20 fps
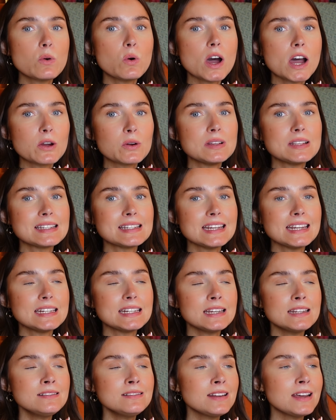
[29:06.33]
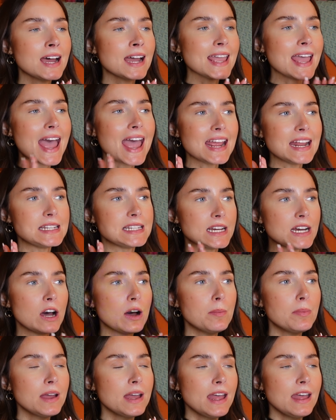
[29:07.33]
what I was needing. I ate it
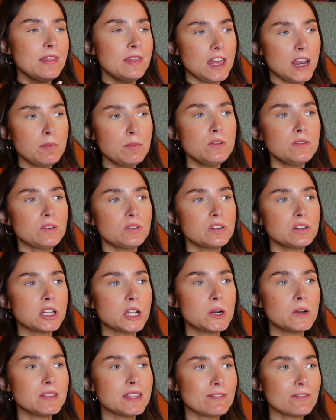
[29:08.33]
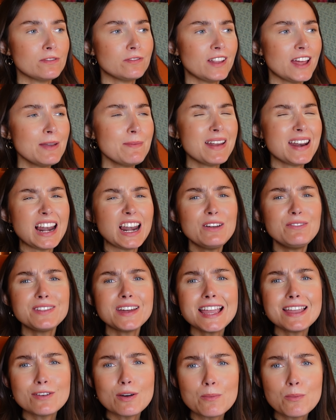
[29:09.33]
up. Then I moved on to Glow of the Everflame, and I loved that
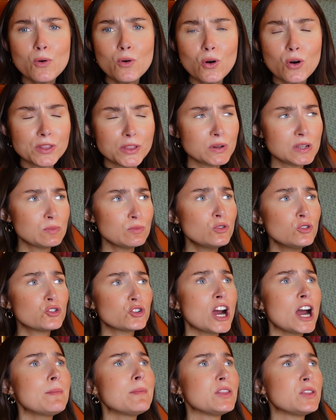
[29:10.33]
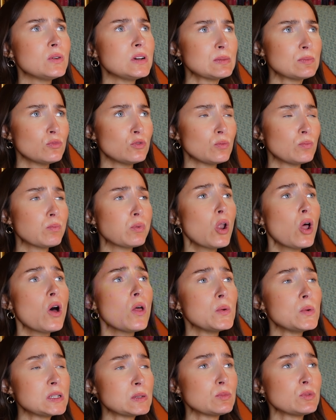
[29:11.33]
even more. There was more drama, there was more plot,
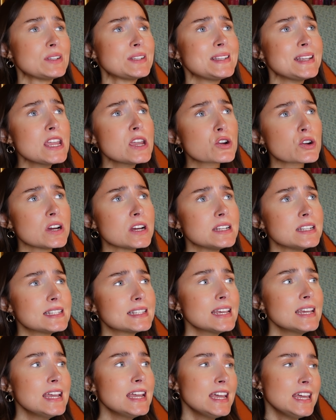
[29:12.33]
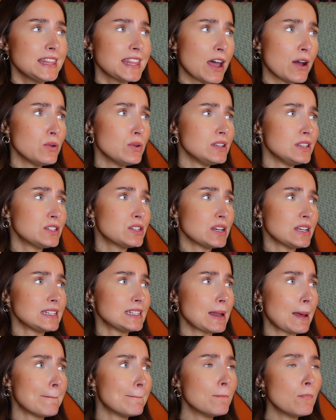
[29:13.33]
there was more secrets. There was
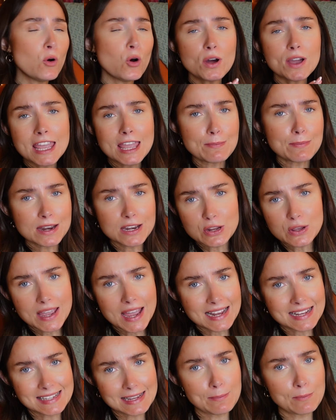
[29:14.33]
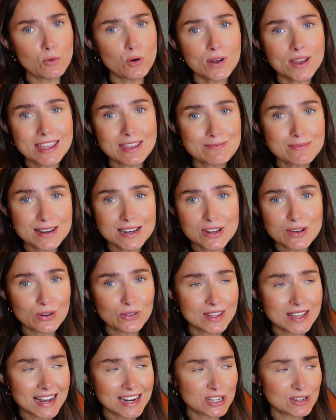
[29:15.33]
just more keeping you guessing, more keeping you on
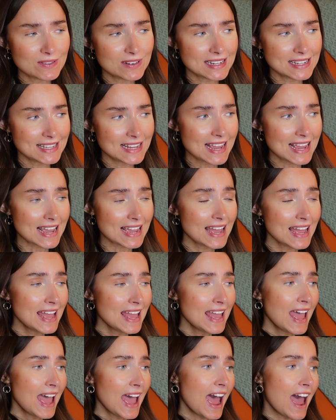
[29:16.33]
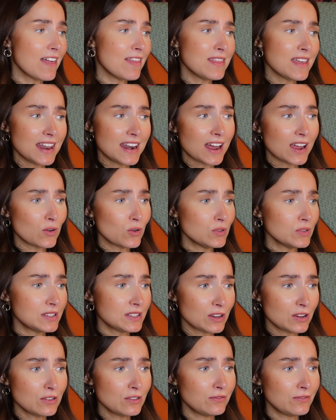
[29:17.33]
the edge of your seat. And then I
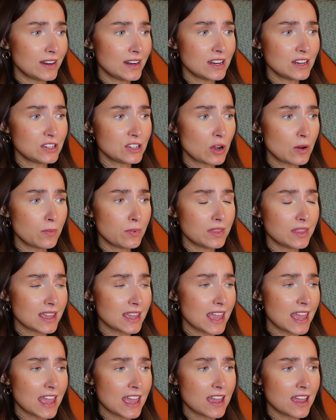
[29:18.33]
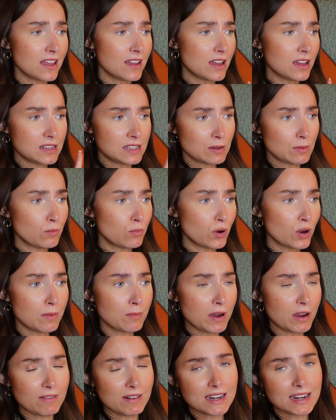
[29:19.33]
also finished up the year at some point
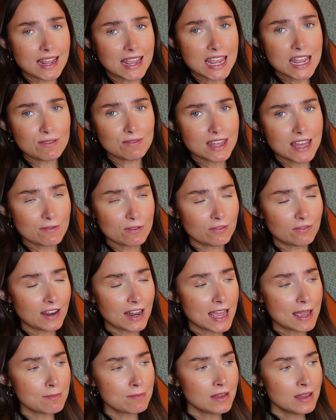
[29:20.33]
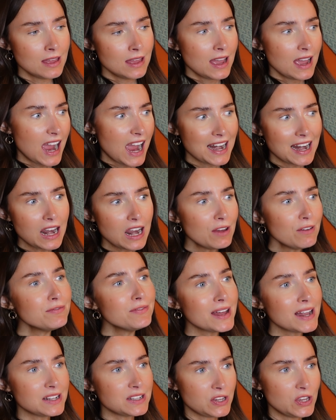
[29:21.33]
by reading Heat of the Everflame, and I loved
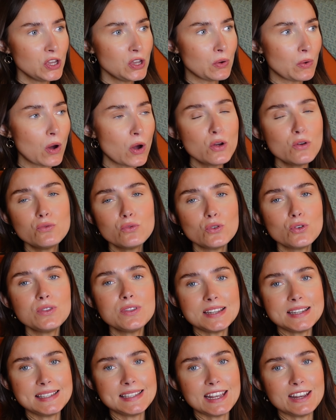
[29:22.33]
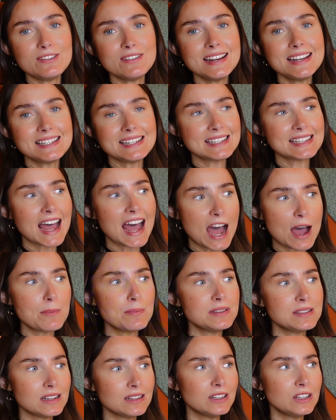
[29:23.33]
that too. Overall, this series is
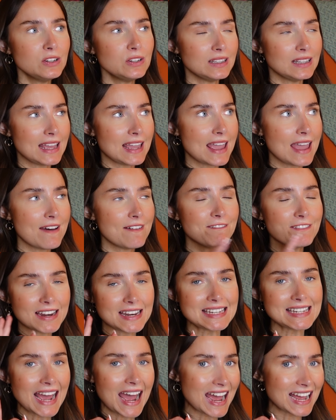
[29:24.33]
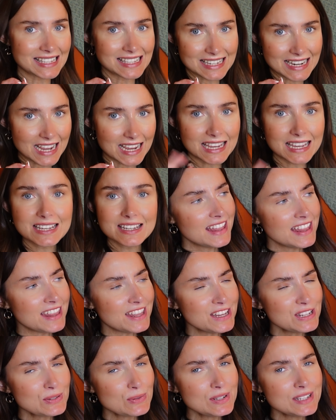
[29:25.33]
absolutely fantastic.
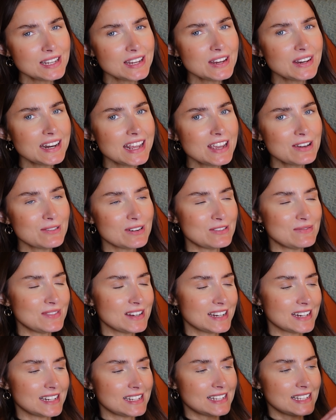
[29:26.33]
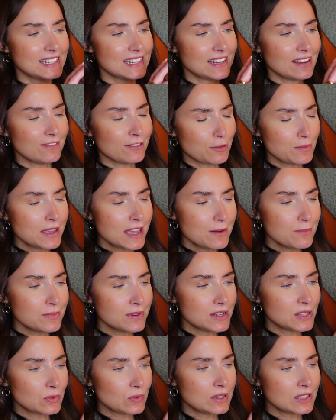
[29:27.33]
This was a unique one because From the
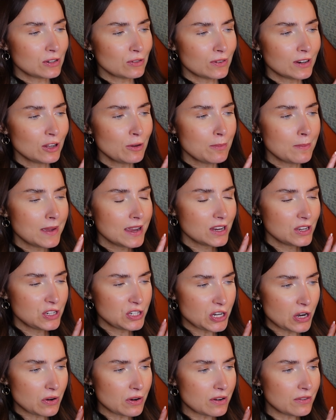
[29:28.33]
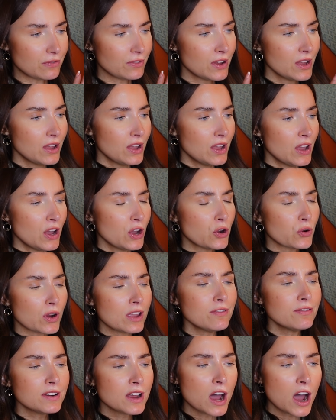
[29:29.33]
Embers was a real mixture of
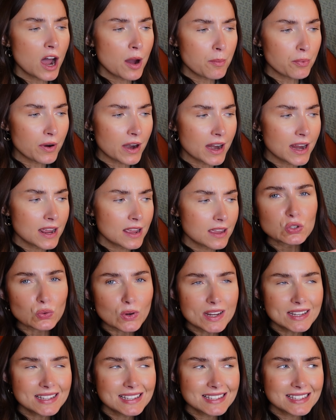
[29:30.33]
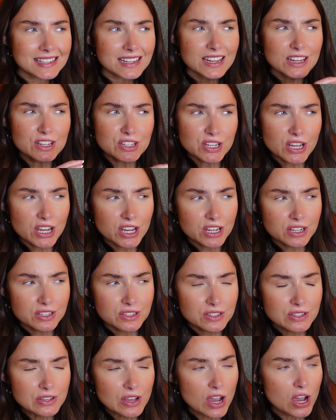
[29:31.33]
grief and heartbreak, twists and
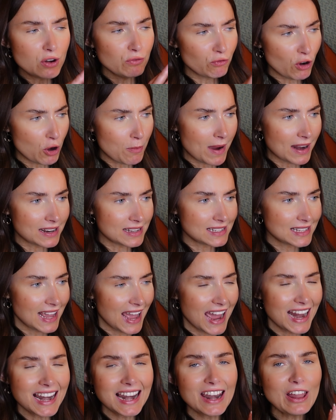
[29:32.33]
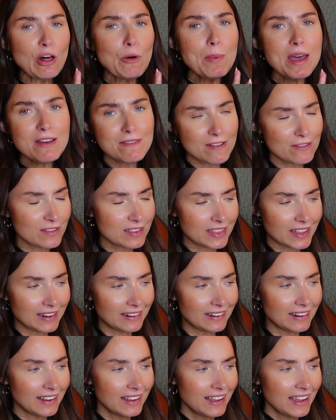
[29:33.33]
turns, and romance. It had a little bit of
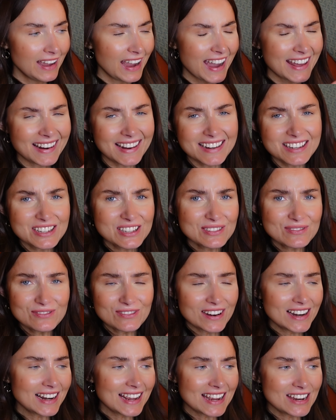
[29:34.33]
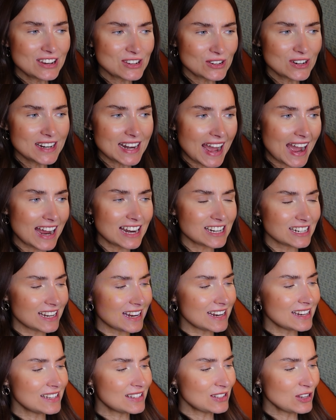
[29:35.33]
everything, and I just really enjoyed it actually.
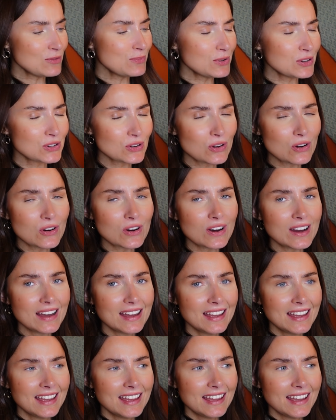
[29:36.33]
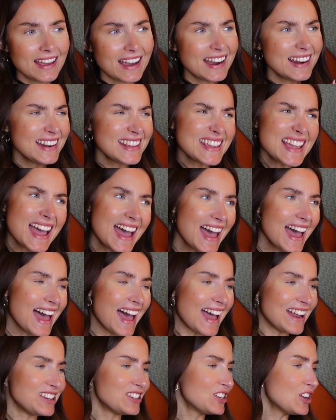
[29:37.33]
It's super short, and
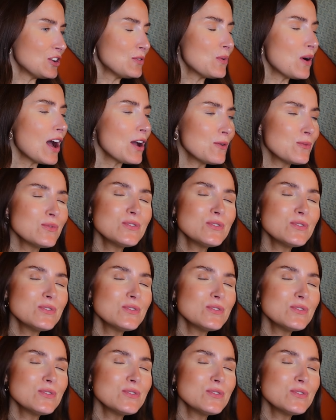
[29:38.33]
yeah, do you know what?